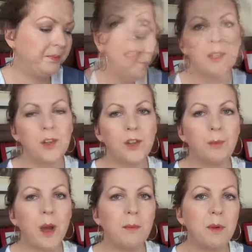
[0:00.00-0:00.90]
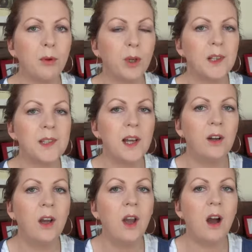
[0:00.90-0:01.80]
Next on to baby products.
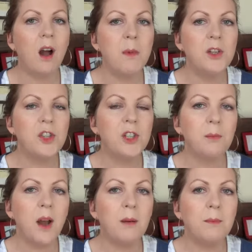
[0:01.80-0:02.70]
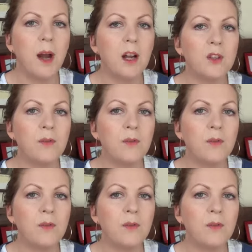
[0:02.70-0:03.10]
Now, I mentioned in my March